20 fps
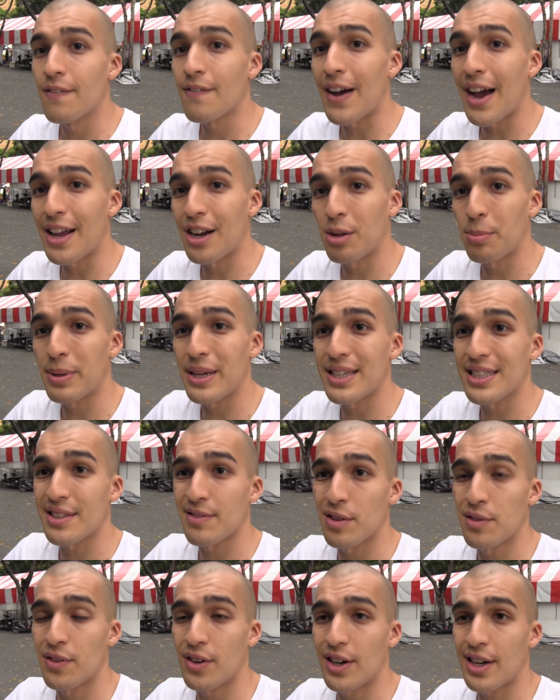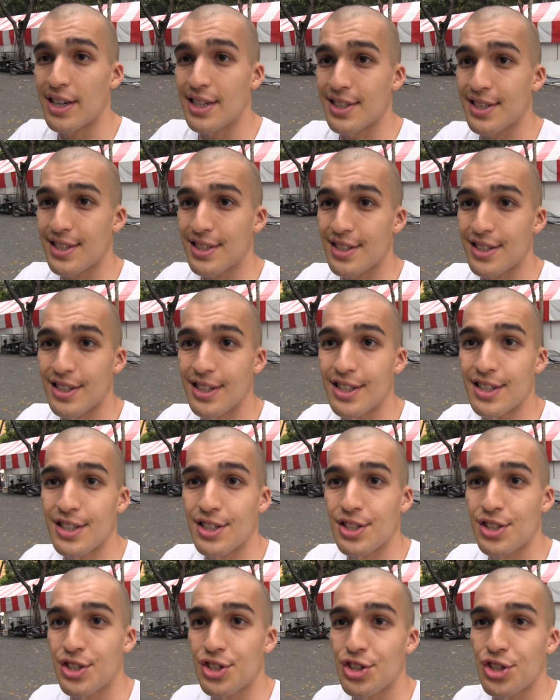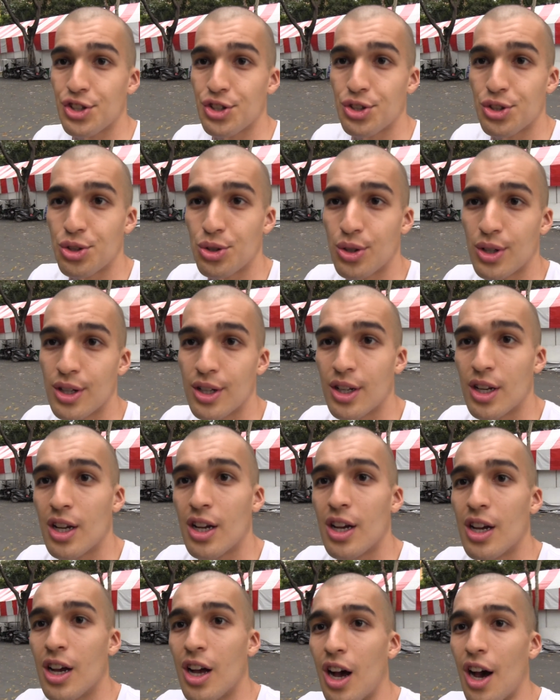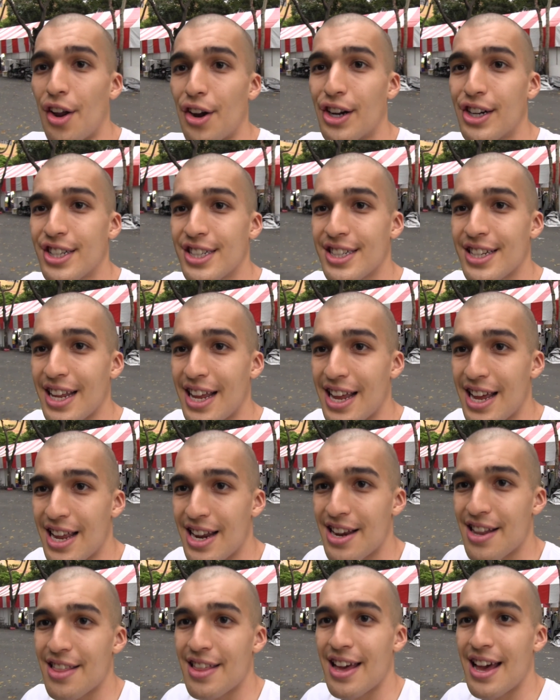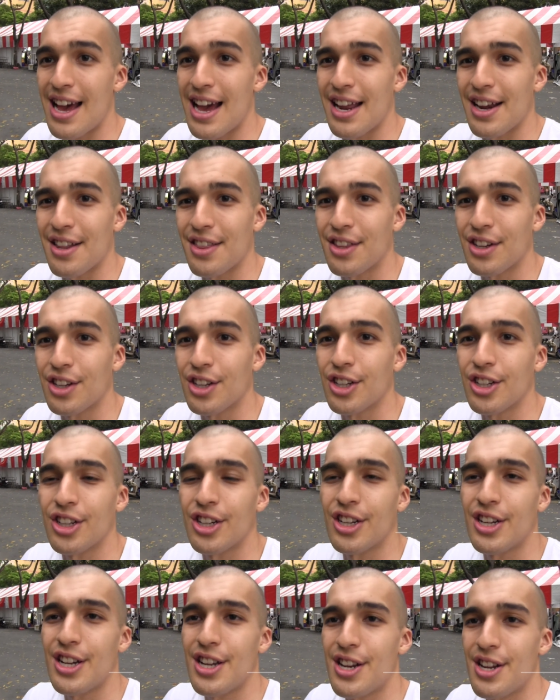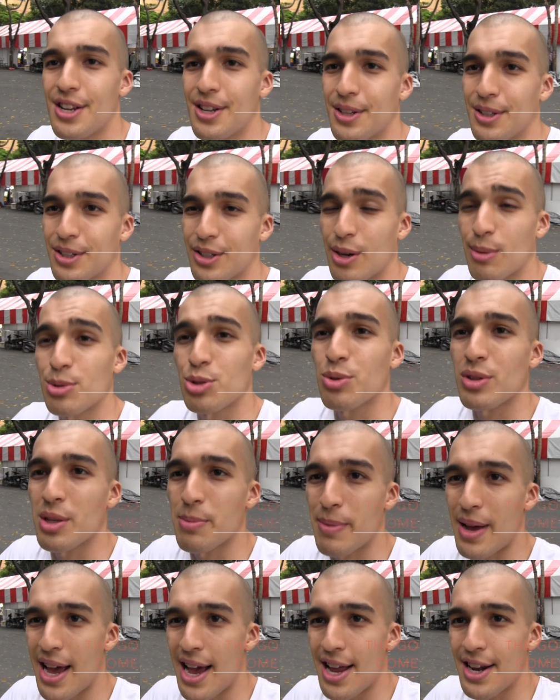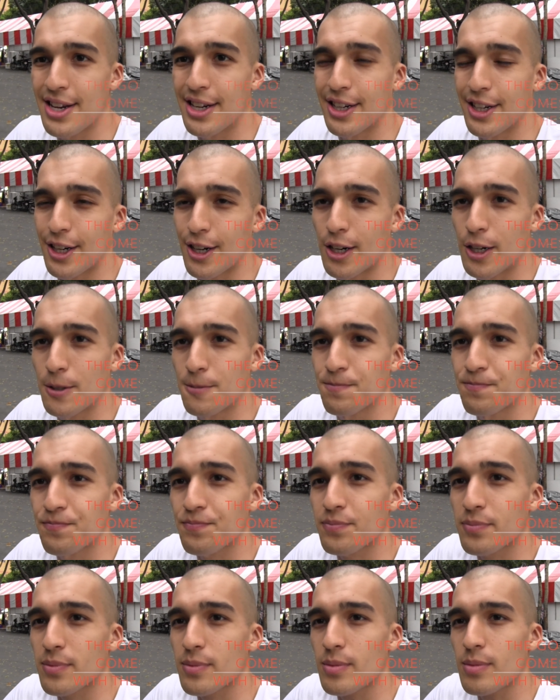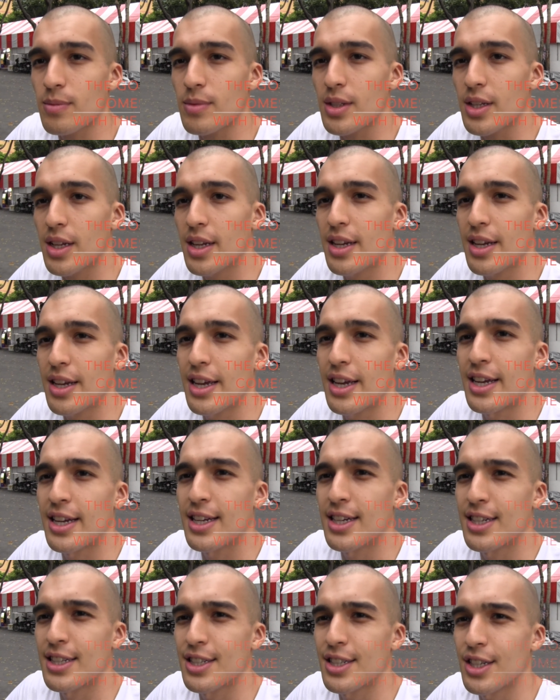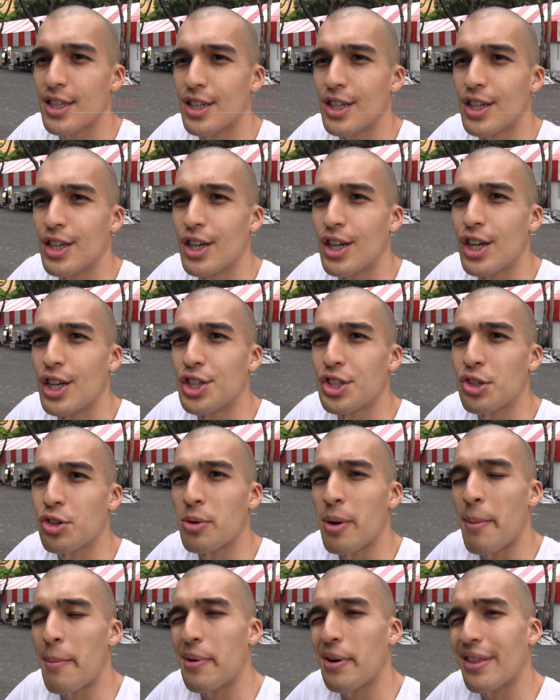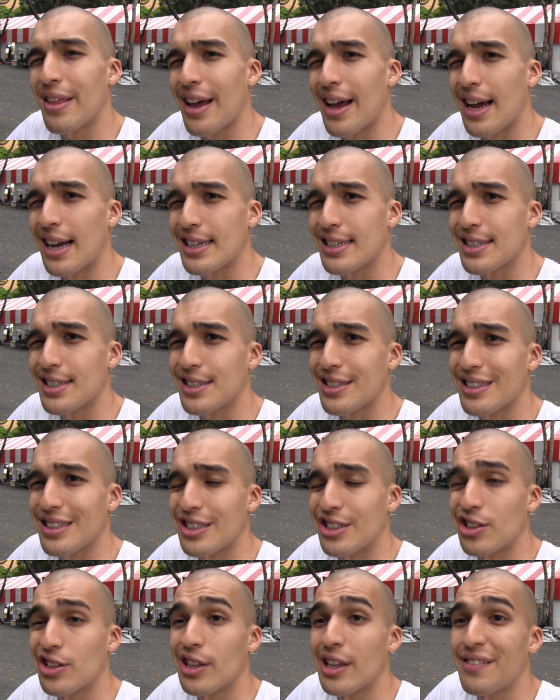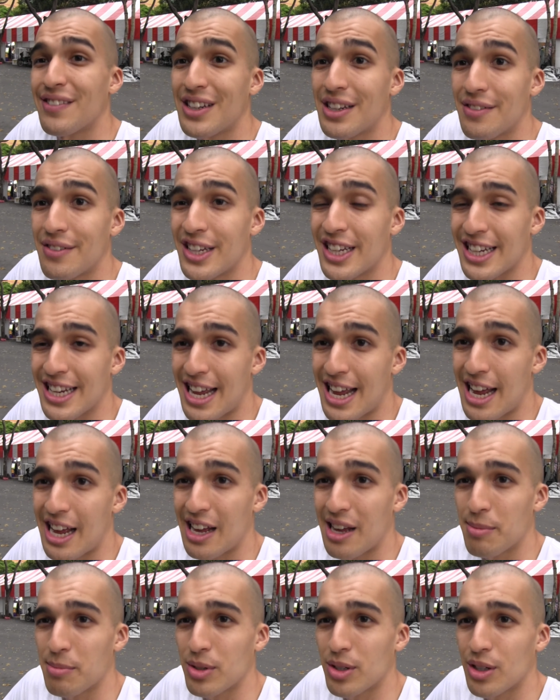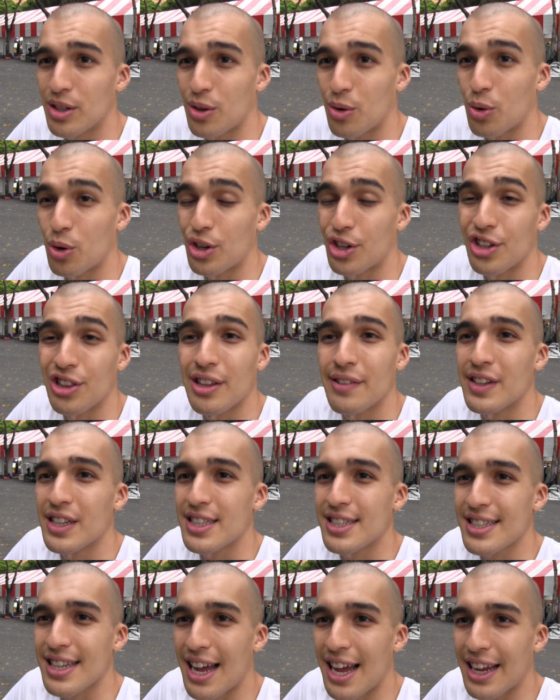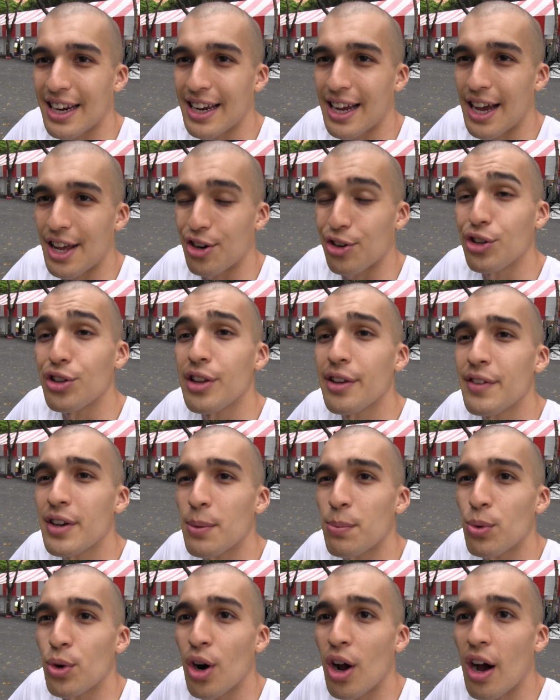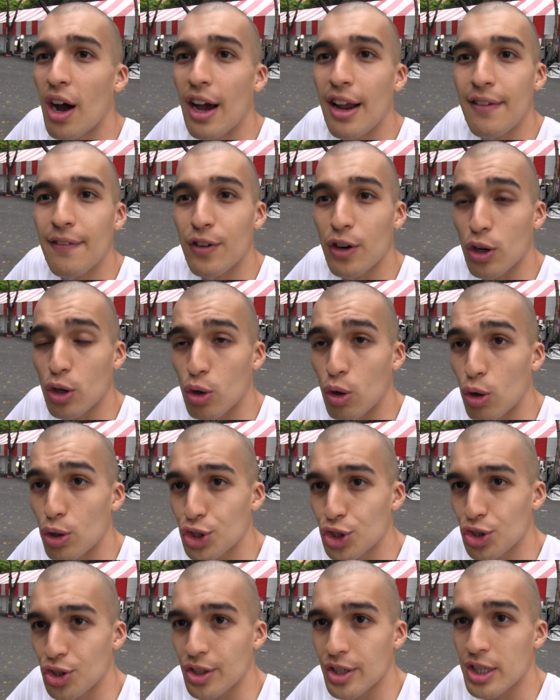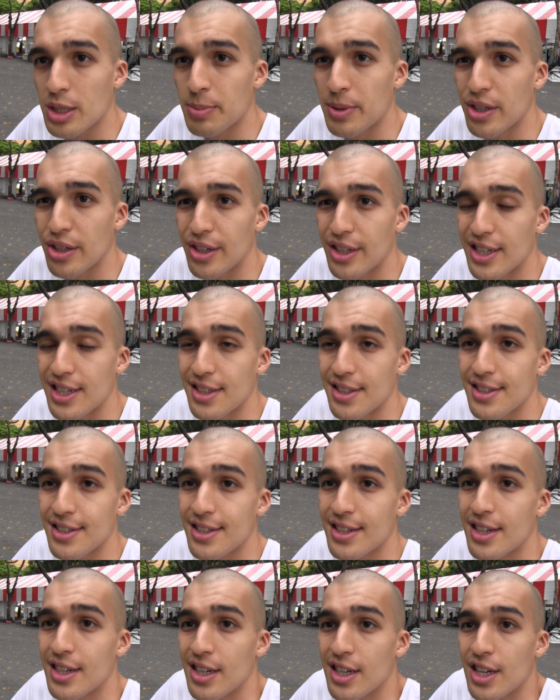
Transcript: Final piece of advice is to understand that the good comes with the bad here, and to remember that you're living in Vietnam, or you're living in Saigon, or you're living abroad for a cultural experience.